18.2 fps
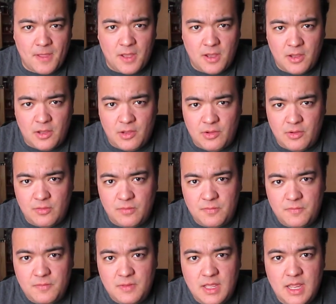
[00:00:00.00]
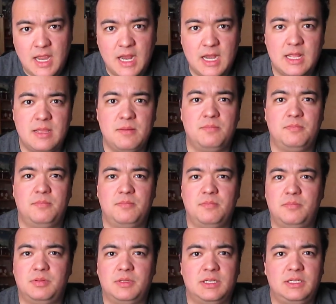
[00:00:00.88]
of any
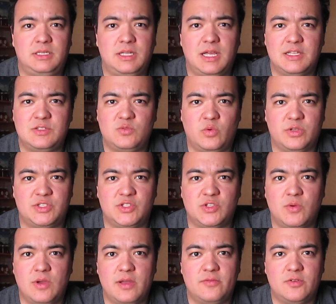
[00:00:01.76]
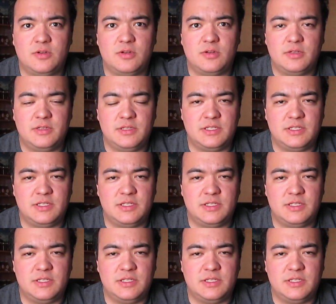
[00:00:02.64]
blood clots whatsoever.